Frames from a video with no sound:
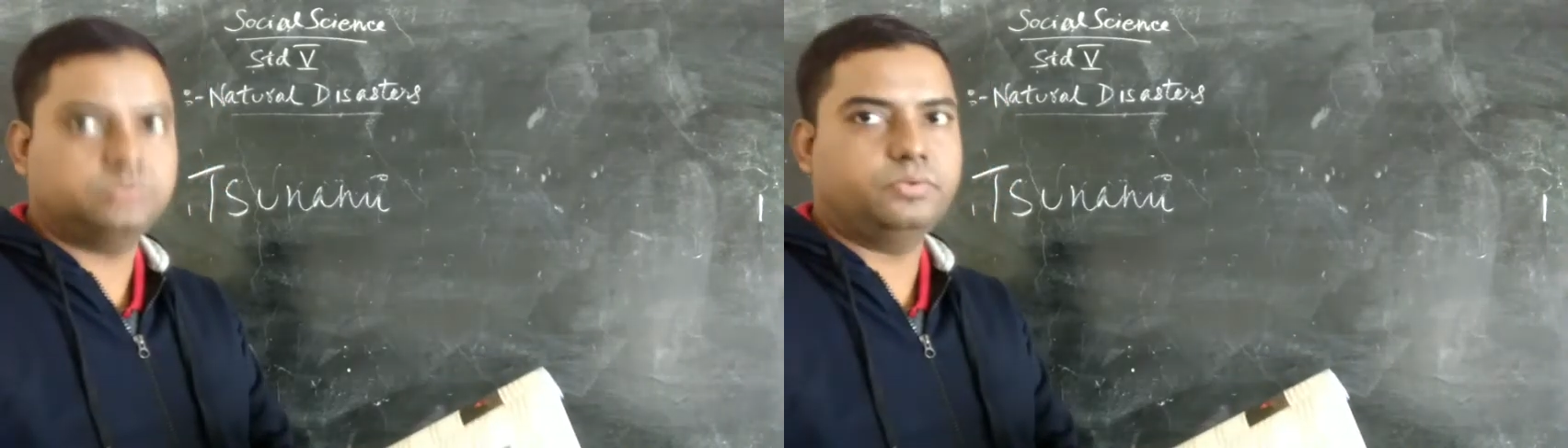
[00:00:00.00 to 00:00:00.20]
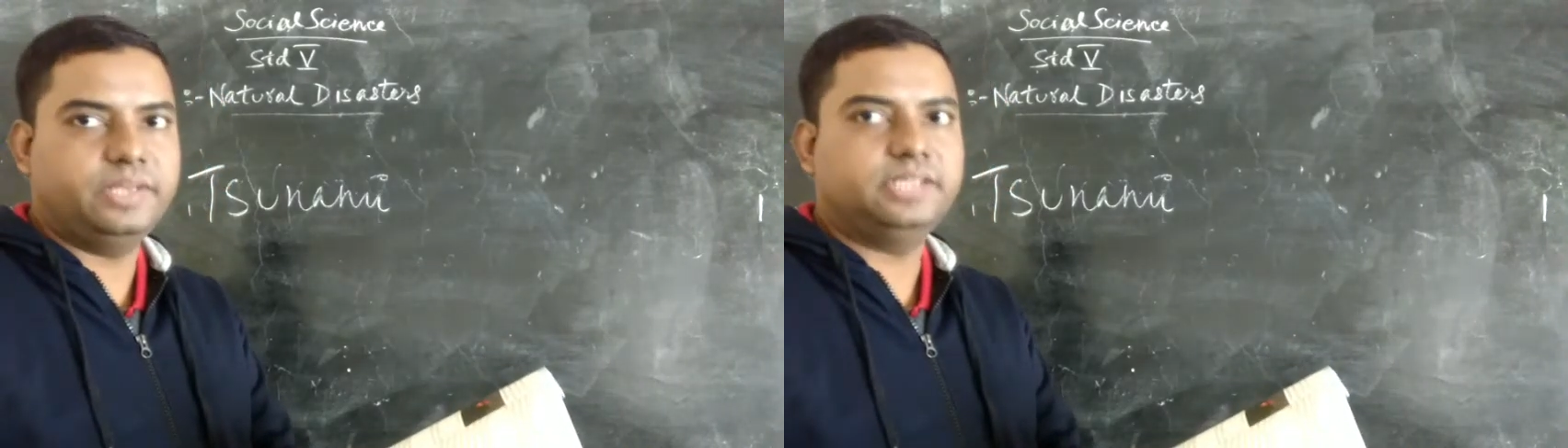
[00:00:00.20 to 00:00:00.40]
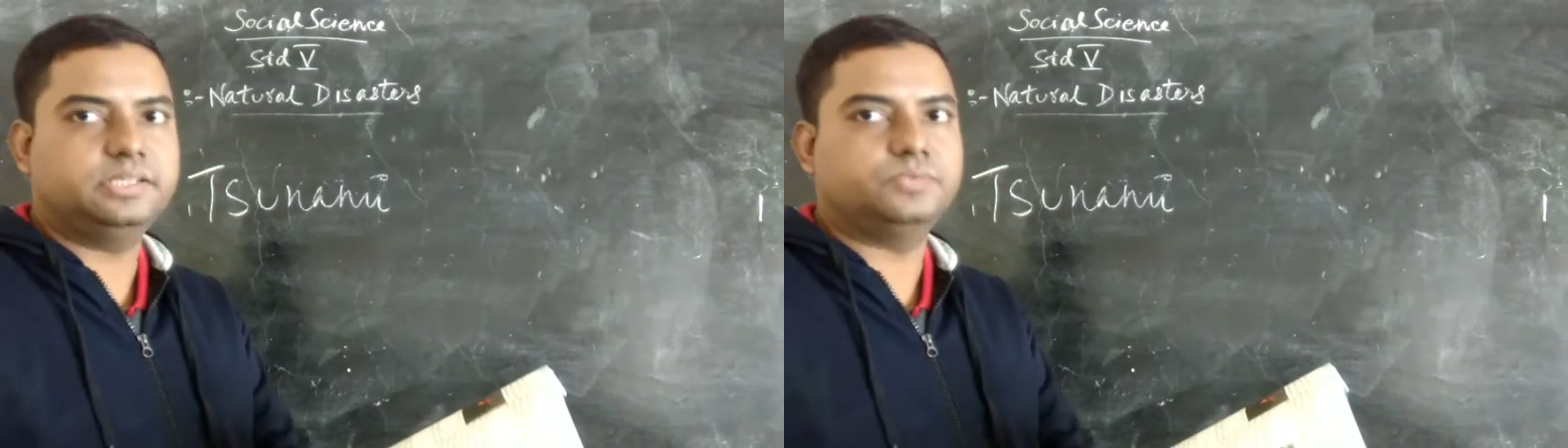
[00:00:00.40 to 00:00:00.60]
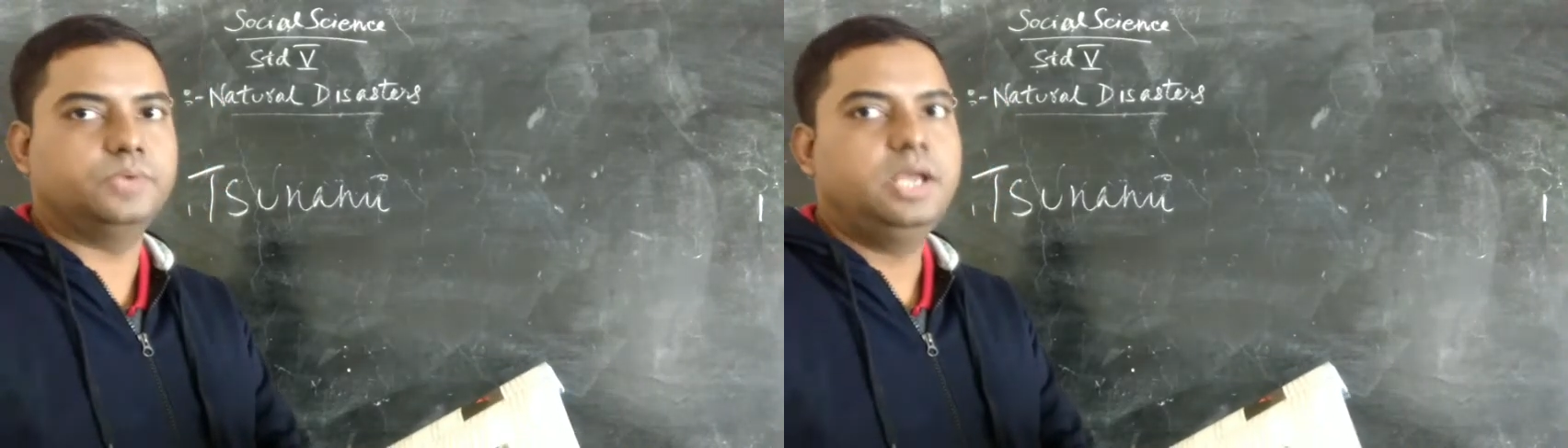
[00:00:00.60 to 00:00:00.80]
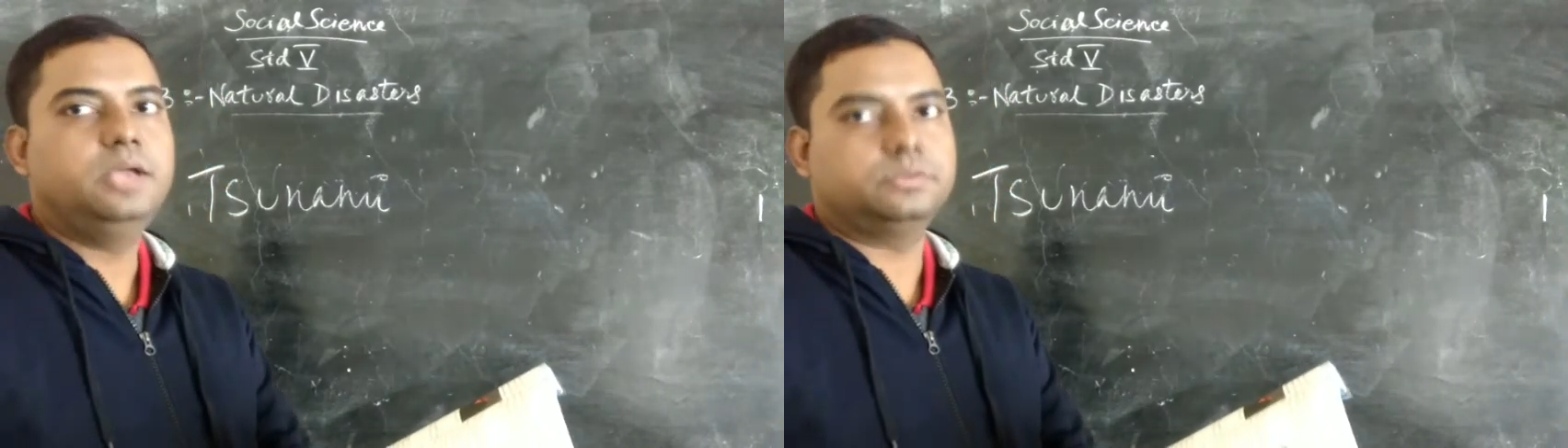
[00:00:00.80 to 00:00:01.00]
So when this
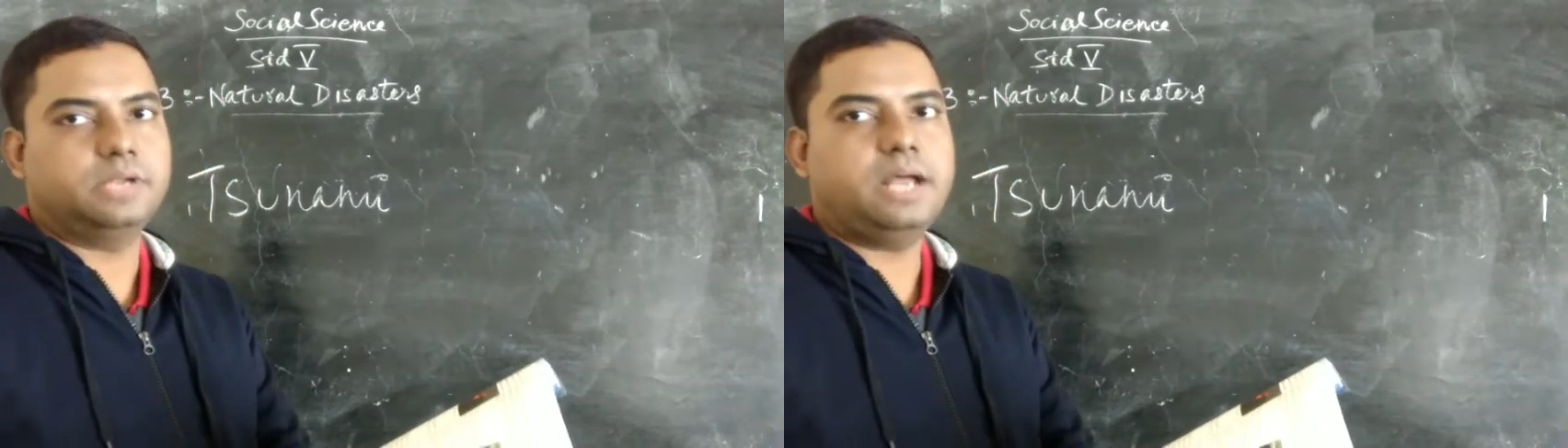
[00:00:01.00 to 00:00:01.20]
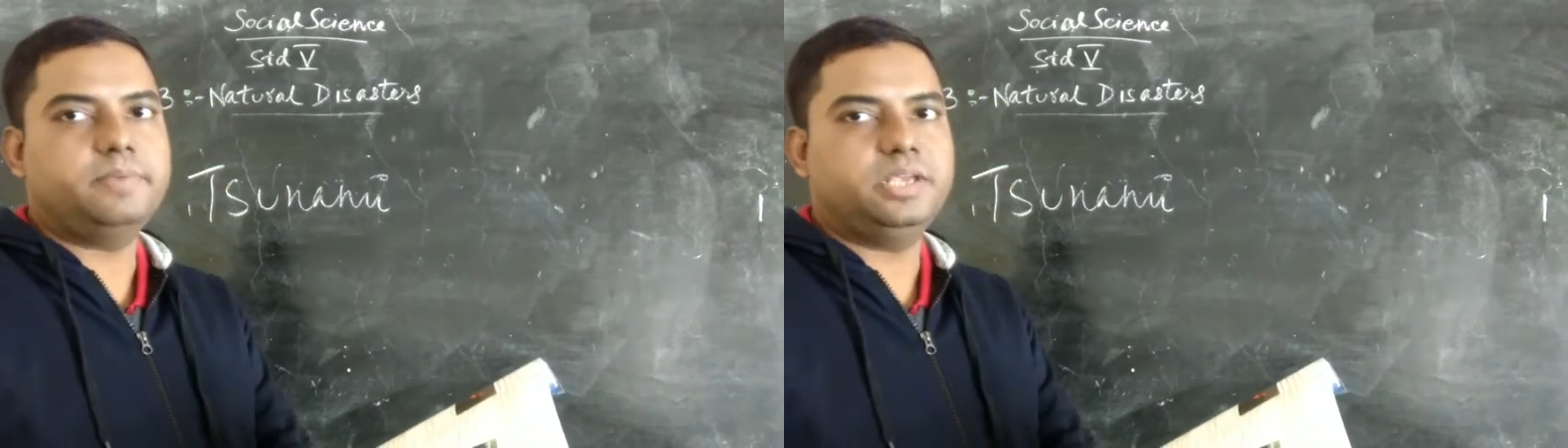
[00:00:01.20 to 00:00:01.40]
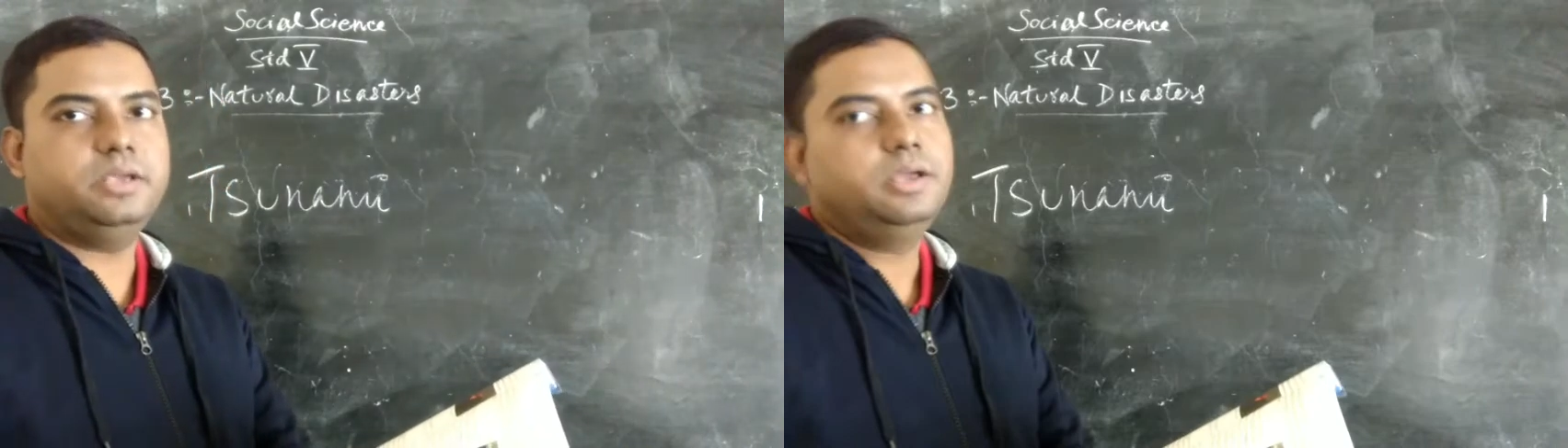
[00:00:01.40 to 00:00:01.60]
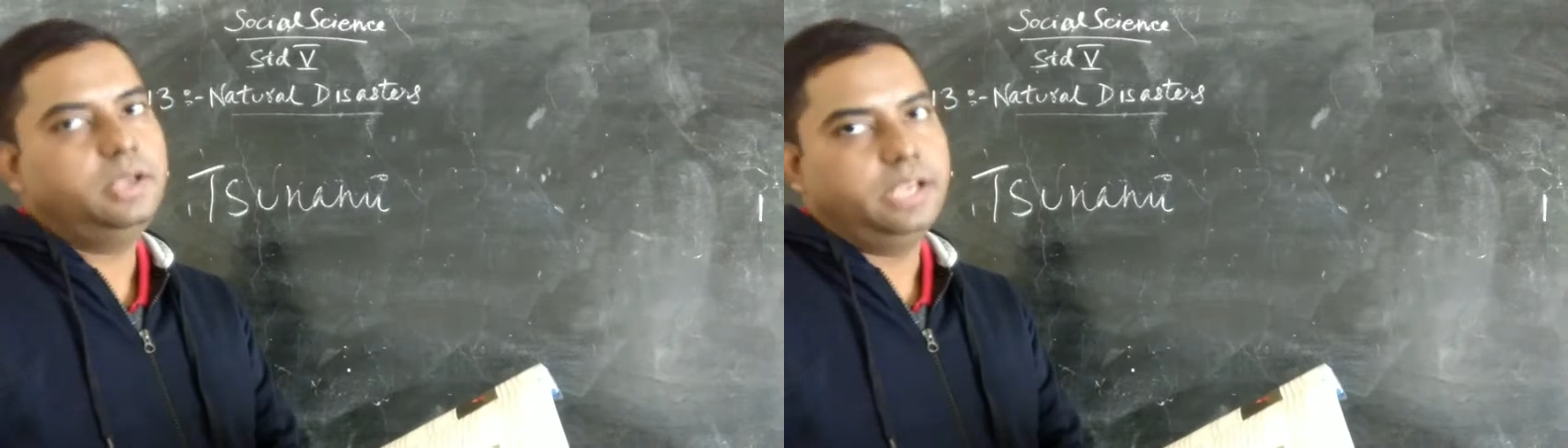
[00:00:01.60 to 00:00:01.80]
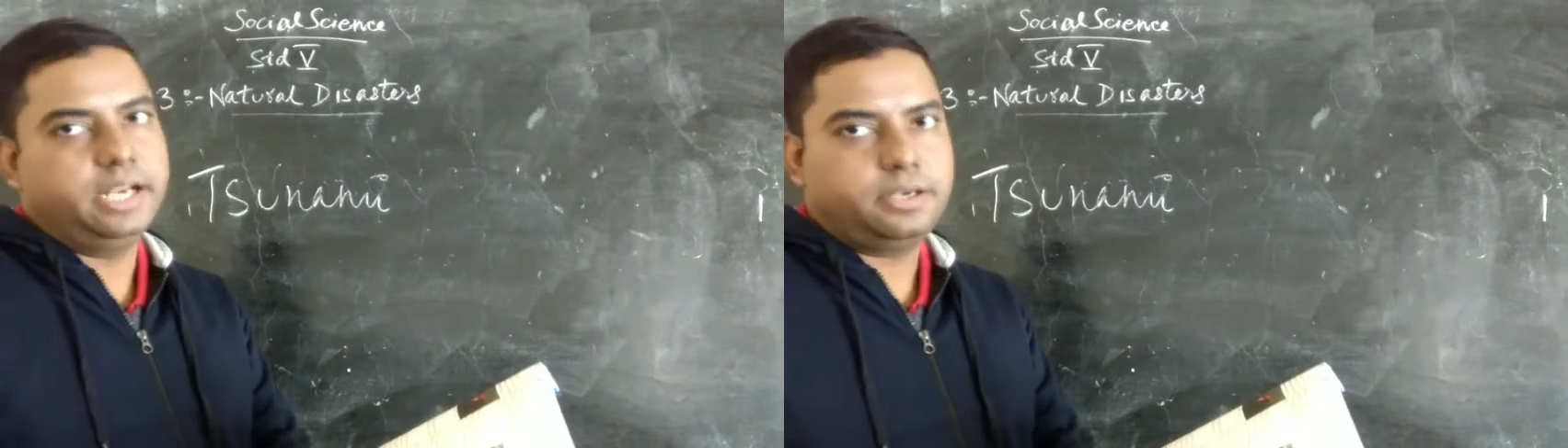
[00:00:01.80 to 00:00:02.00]

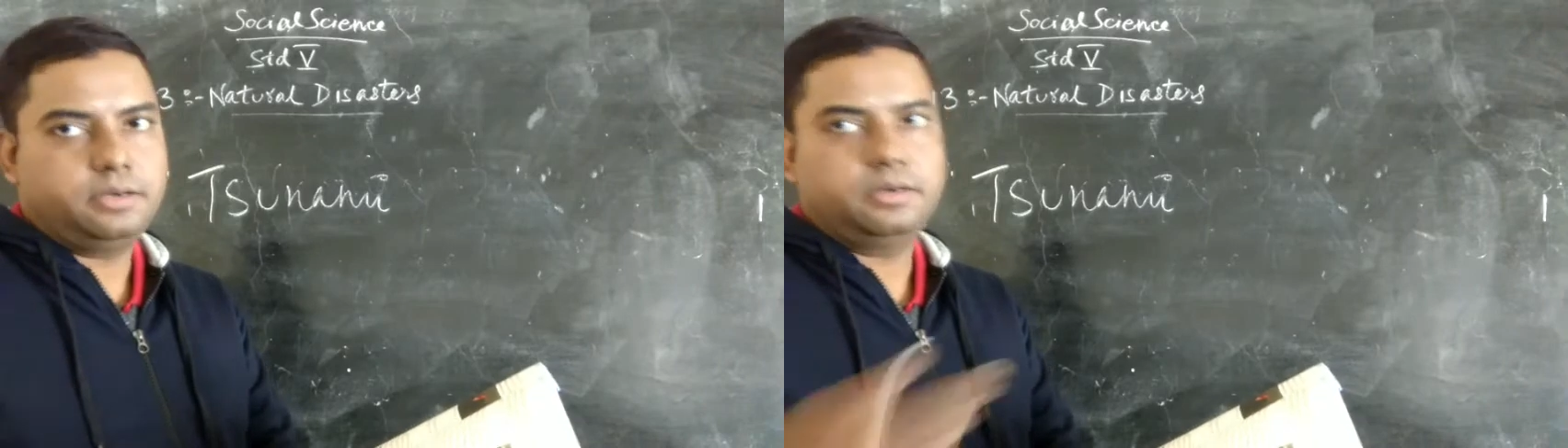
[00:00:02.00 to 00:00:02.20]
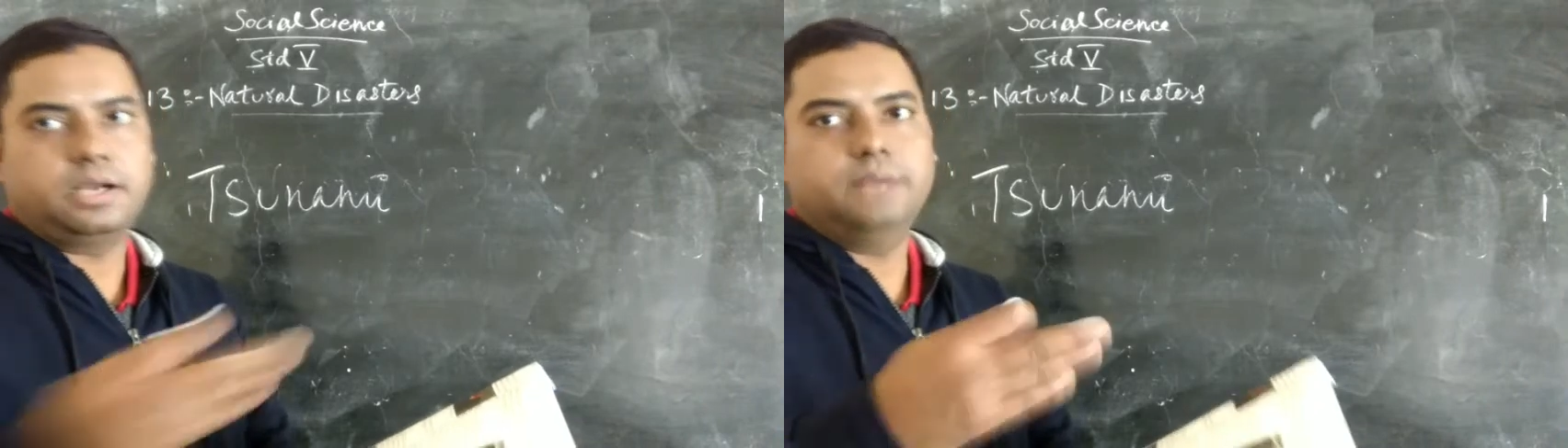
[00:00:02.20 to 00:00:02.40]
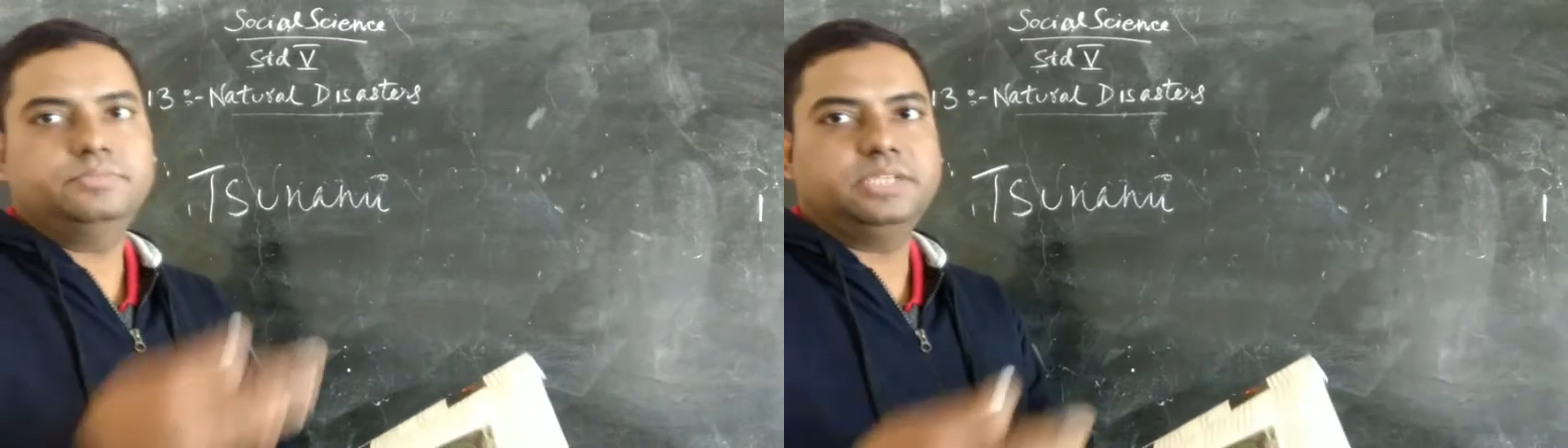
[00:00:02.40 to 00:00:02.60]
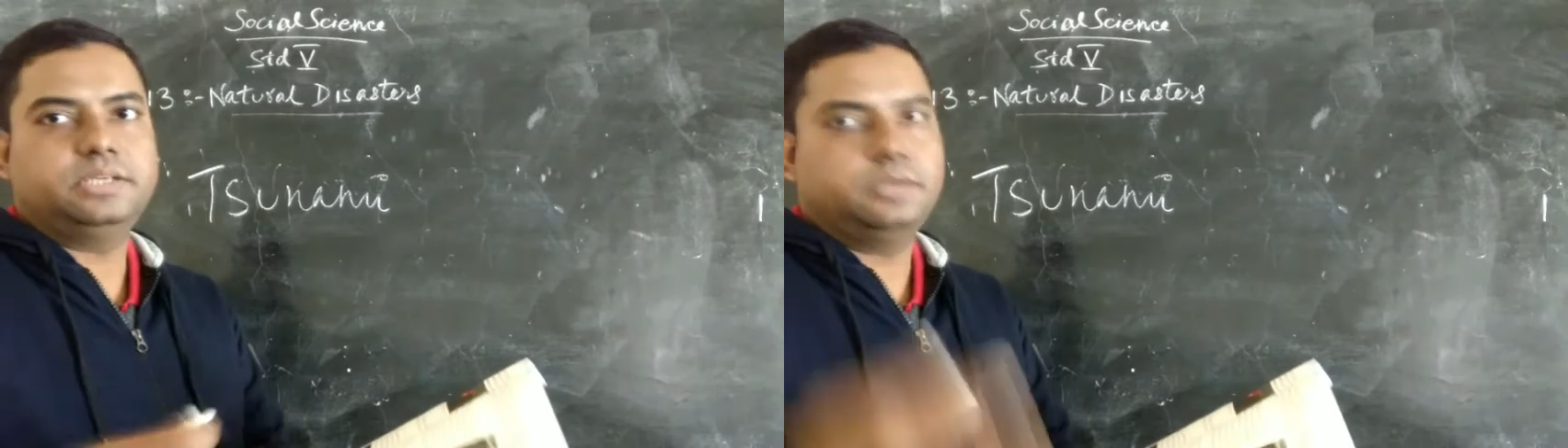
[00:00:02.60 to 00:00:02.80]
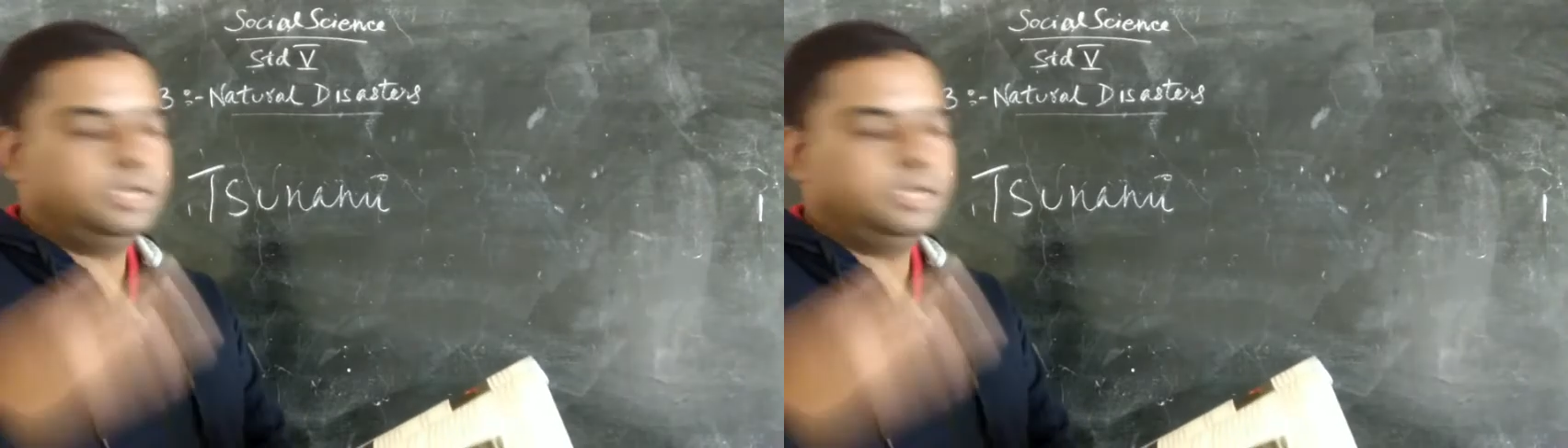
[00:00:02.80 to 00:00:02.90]
tsunami comes, it